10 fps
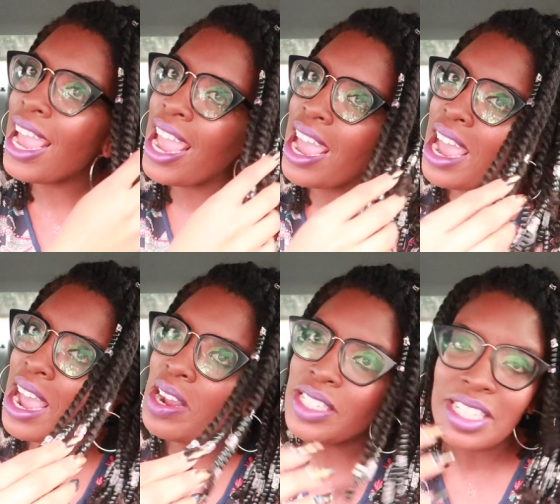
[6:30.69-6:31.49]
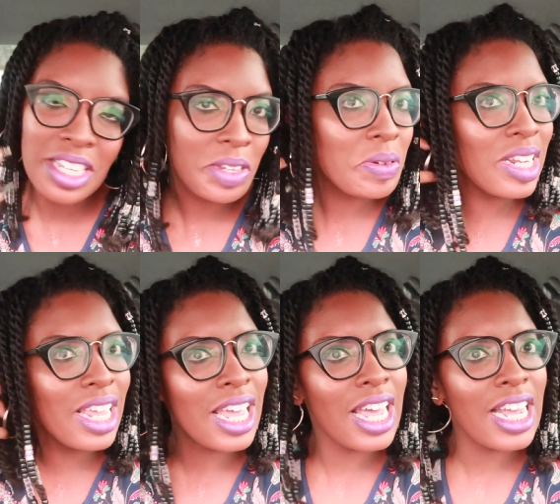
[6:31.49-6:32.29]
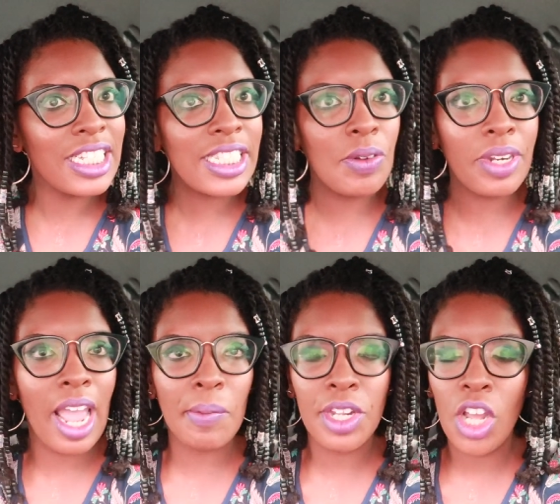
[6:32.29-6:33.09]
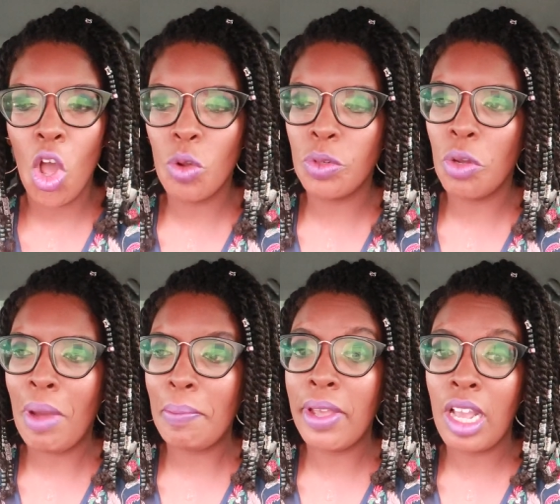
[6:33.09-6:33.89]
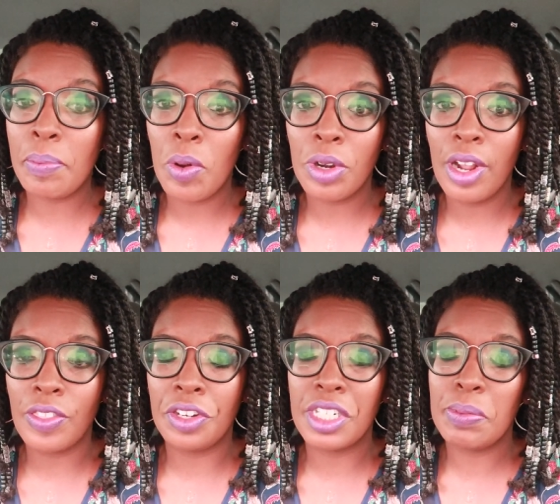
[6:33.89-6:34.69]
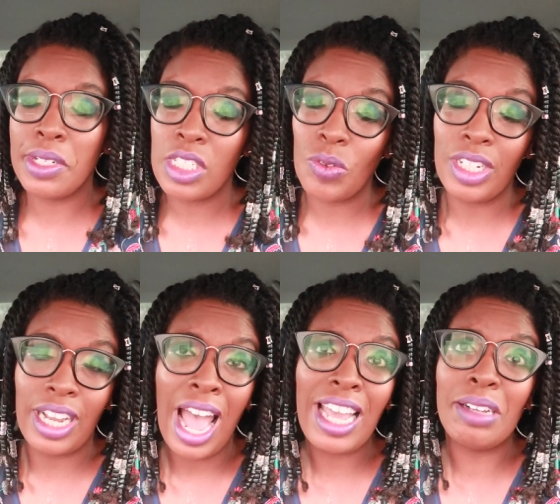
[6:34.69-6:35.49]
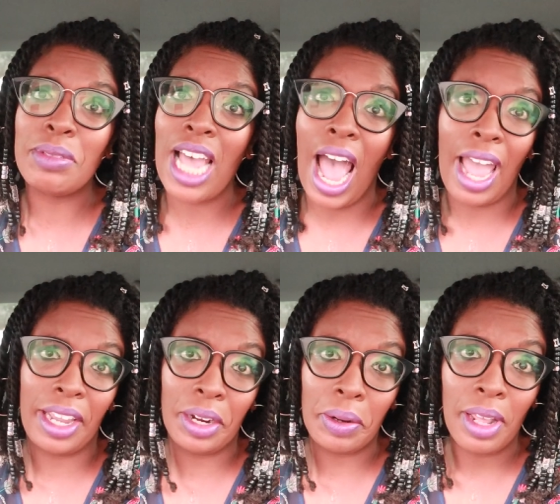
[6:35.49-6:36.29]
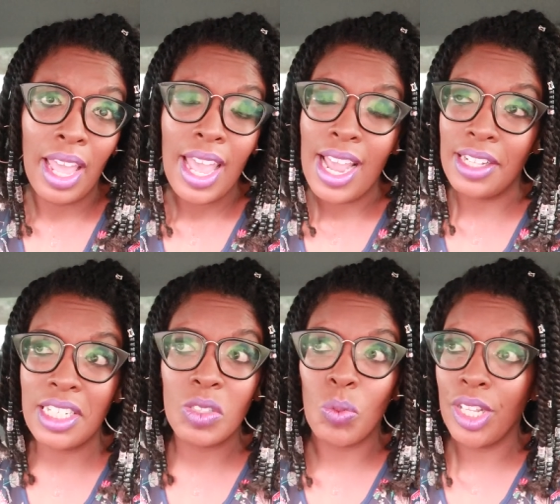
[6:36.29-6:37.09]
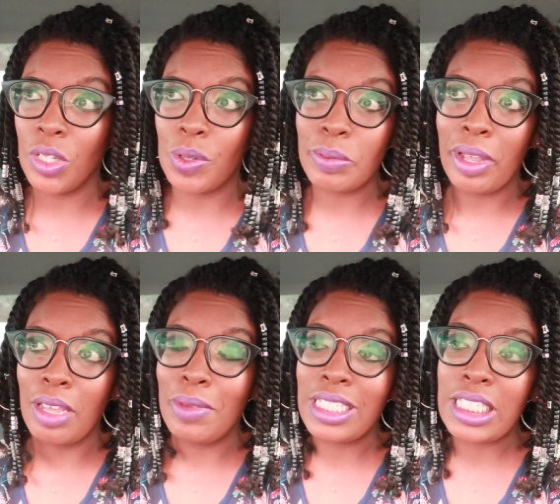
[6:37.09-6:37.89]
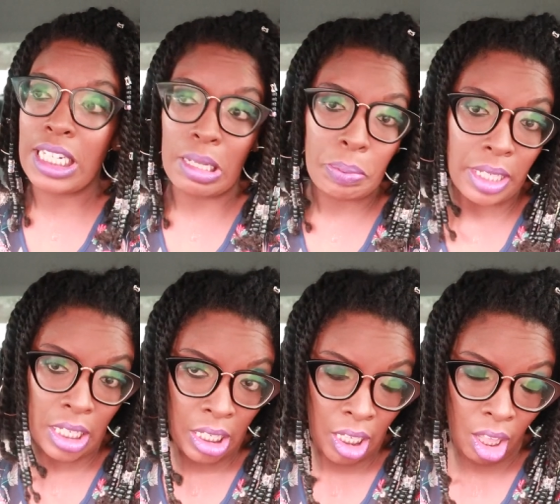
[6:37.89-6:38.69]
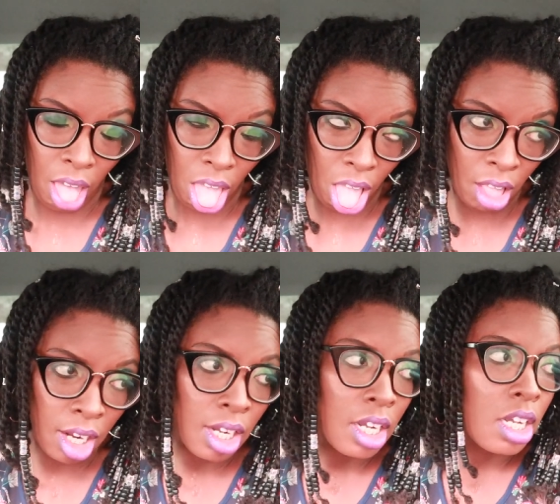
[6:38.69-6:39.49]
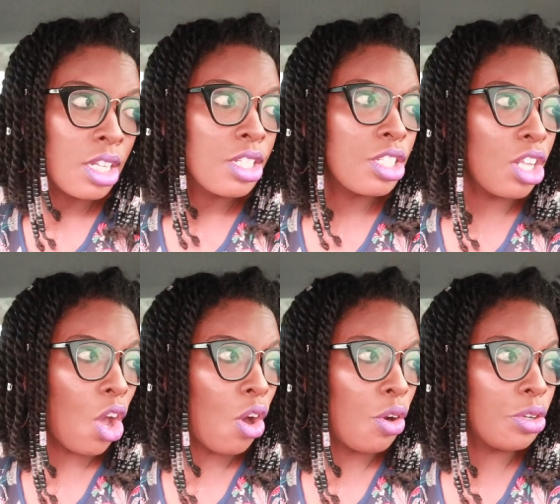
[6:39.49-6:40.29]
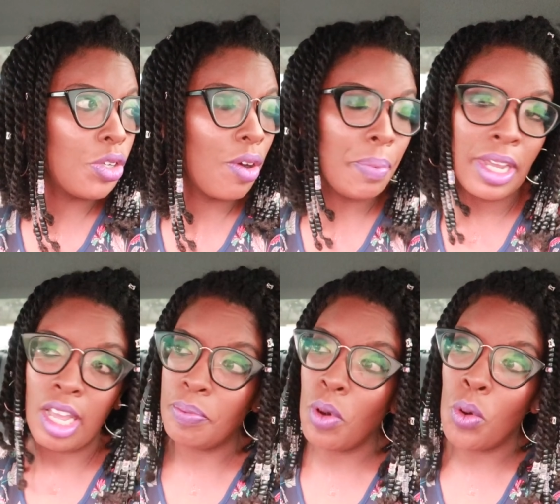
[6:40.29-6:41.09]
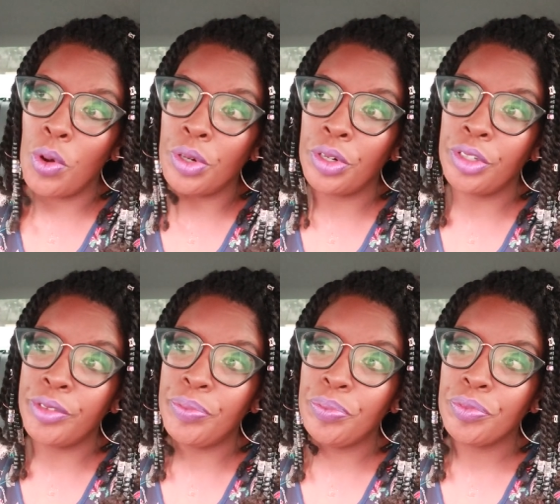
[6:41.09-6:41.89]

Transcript: hair? It's cute, huh? So now I'm going to go do my pickup order at the dispensary. Look, I am tired. And this weather is making me sleepy. So do a pickup order.